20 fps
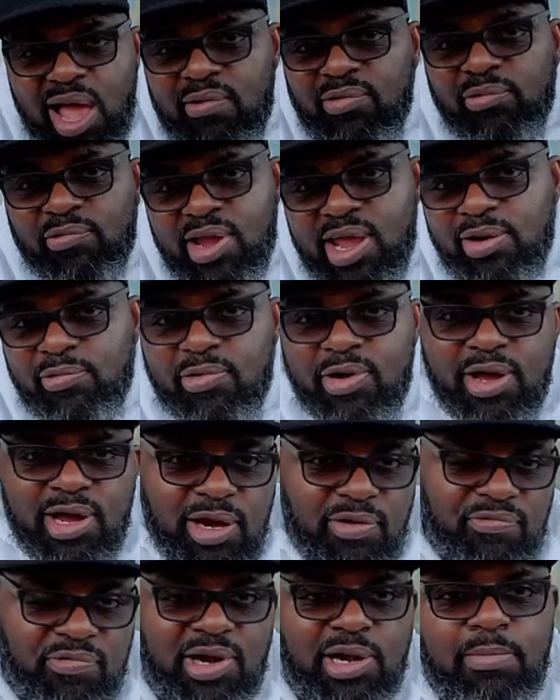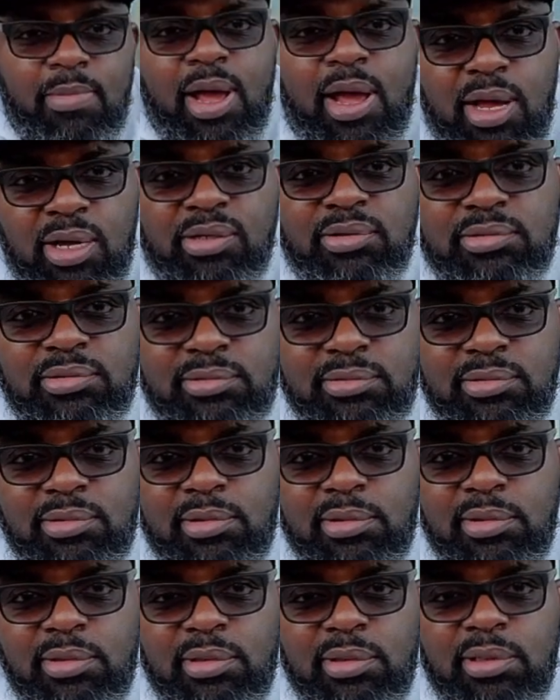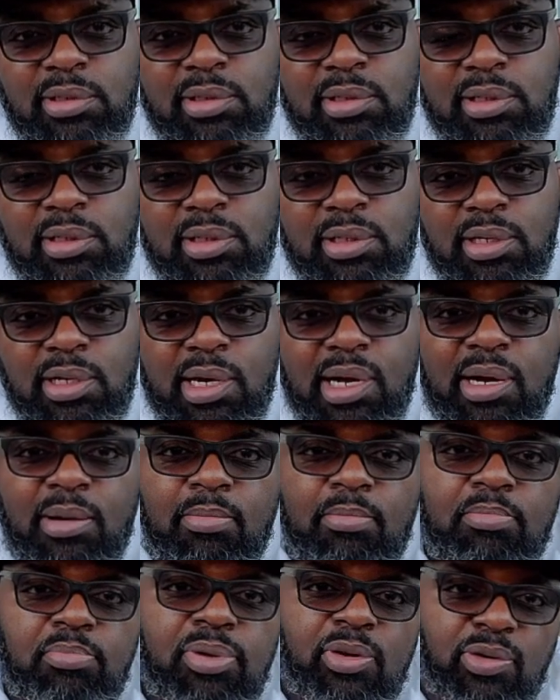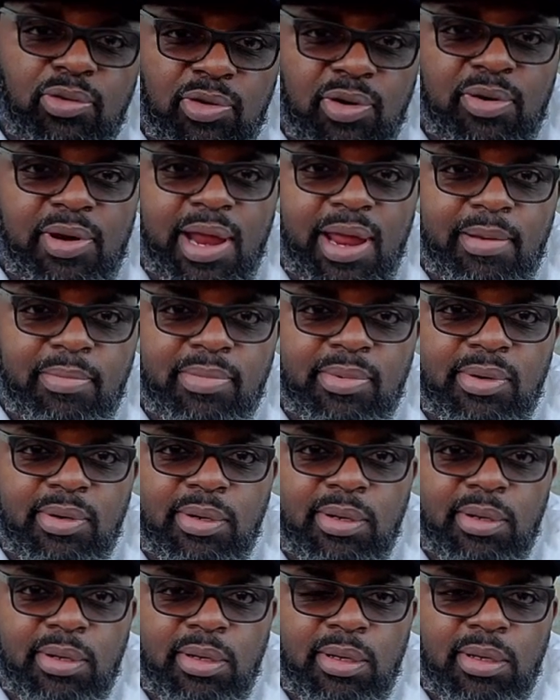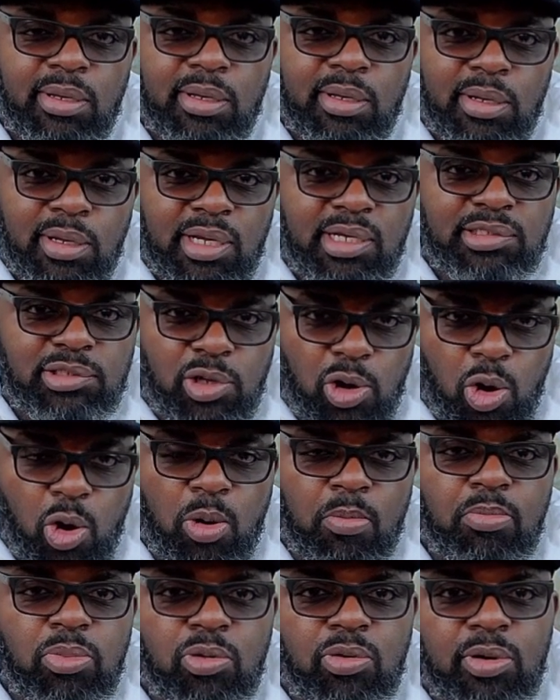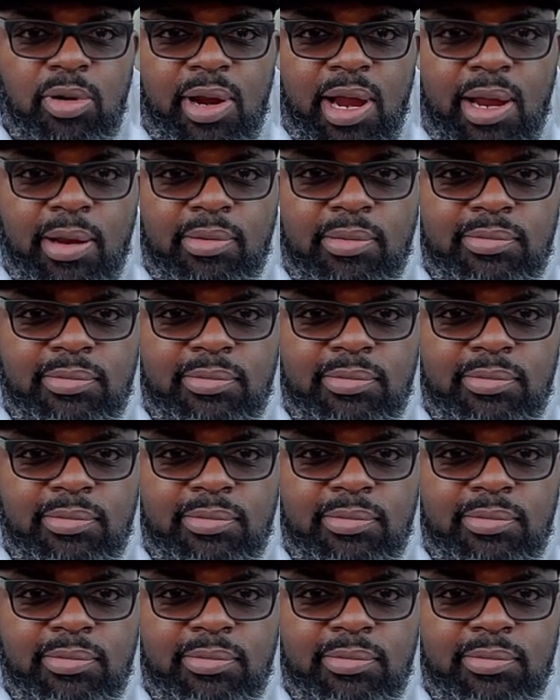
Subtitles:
have a red rug in front of my house. Bull crap. It's all bull crap.